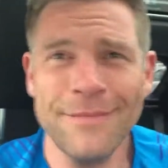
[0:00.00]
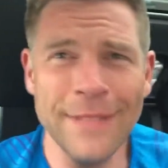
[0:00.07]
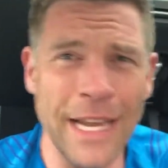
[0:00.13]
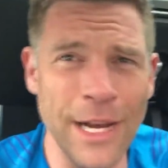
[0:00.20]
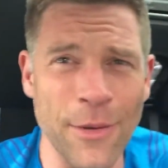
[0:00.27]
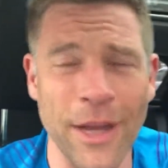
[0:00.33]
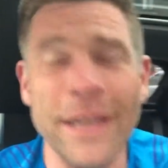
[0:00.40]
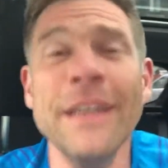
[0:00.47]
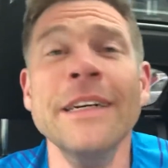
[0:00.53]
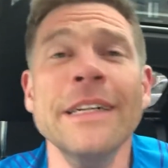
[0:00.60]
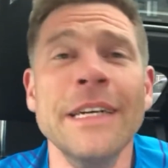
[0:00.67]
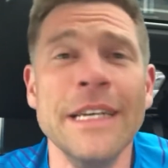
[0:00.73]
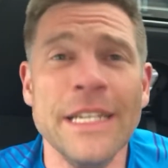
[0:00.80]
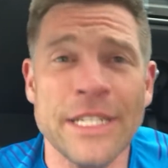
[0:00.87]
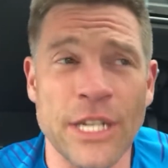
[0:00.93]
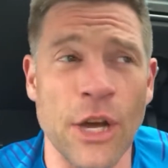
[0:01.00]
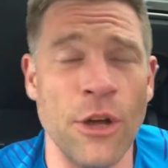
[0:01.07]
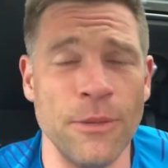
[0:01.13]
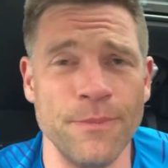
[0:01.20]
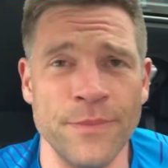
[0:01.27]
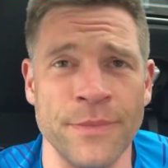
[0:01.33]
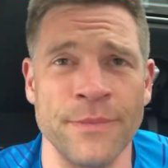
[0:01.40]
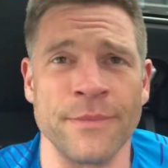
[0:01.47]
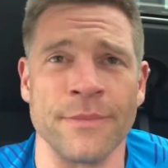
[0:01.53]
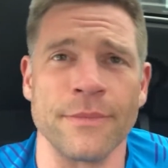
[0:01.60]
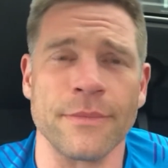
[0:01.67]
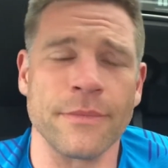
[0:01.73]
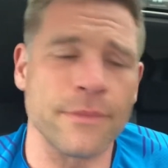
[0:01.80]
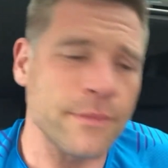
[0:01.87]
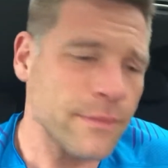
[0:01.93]
Anyway, so
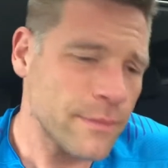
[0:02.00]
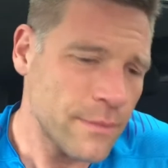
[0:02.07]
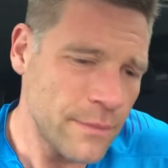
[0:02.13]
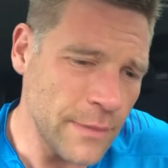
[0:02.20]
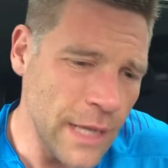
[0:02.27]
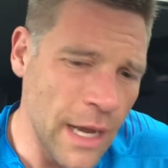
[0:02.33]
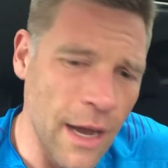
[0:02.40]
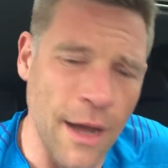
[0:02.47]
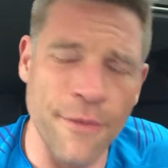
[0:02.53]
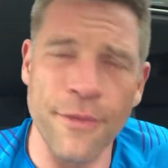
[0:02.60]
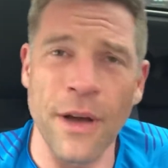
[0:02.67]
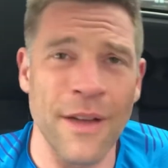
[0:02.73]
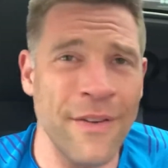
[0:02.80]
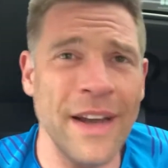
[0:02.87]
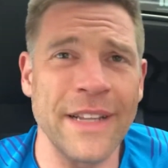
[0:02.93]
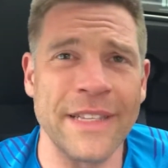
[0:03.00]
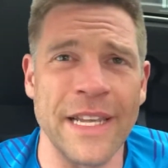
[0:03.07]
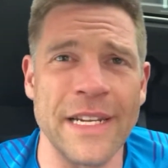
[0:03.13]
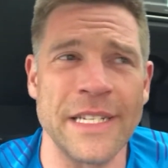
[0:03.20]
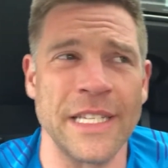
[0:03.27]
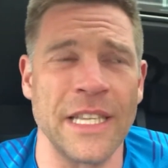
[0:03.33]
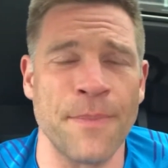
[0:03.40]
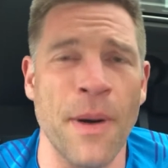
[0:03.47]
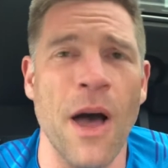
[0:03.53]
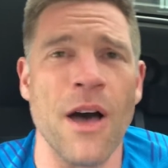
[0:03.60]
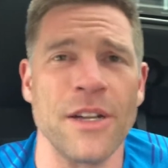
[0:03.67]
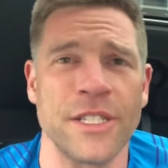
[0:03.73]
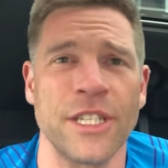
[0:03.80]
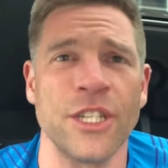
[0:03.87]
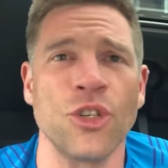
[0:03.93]
I've had a tendency in the
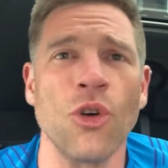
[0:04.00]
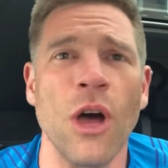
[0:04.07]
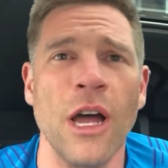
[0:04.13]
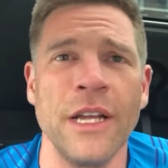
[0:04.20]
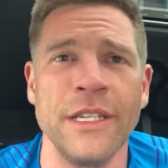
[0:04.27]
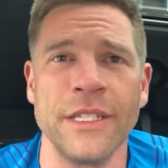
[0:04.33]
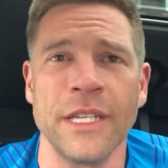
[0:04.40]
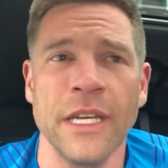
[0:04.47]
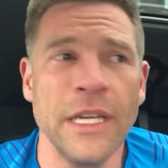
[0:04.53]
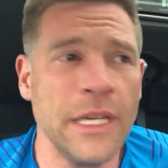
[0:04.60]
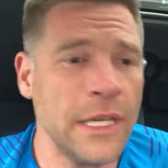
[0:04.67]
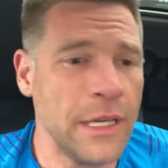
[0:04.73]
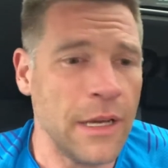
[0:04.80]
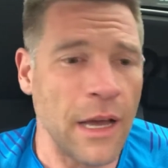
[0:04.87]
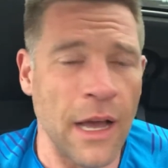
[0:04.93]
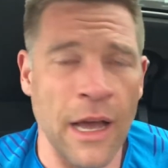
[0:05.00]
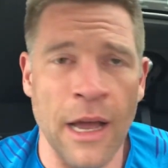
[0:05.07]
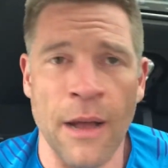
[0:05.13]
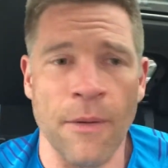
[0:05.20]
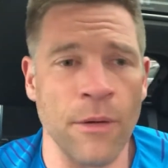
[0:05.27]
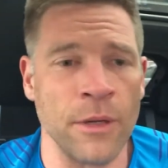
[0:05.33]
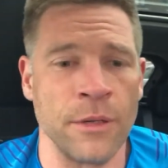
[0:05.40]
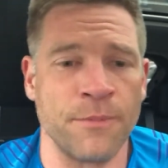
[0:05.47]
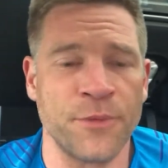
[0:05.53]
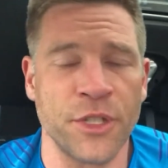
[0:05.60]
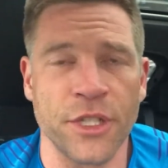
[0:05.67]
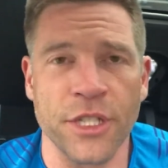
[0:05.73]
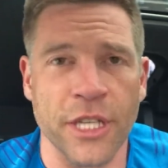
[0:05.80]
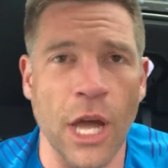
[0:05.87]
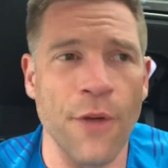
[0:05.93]
past to try and
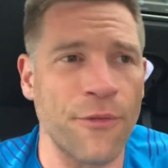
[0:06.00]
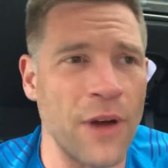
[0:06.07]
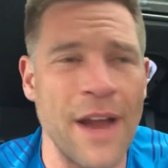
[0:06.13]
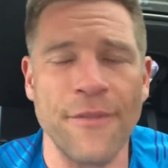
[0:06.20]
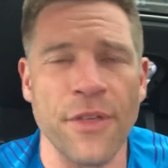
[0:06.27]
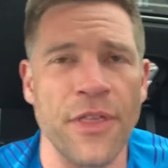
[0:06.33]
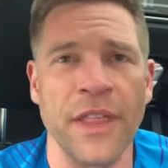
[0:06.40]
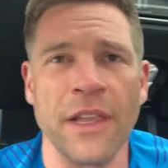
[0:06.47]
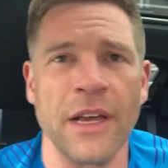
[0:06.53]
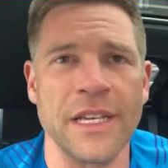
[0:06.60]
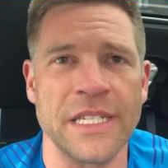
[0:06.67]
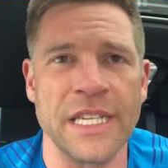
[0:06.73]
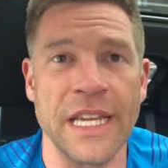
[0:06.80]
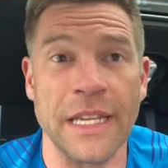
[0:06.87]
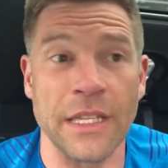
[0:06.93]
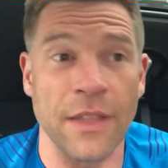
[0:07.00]
to go for everything that I see.